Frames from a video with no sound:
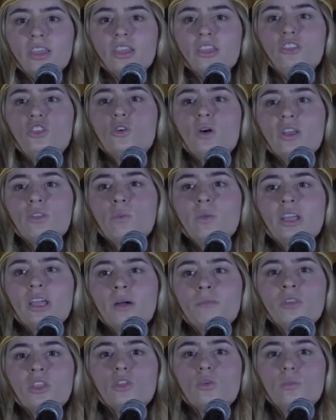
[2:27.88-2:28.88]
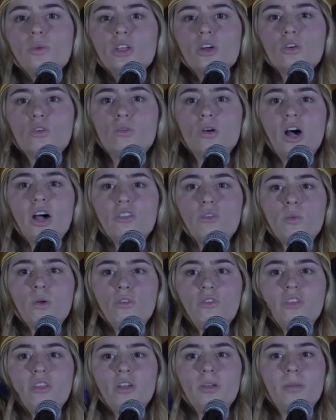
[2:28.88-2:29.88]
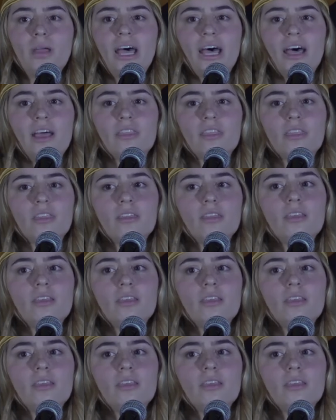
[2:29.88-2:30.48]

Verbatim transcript: So, as we come to the real crossroads in our path,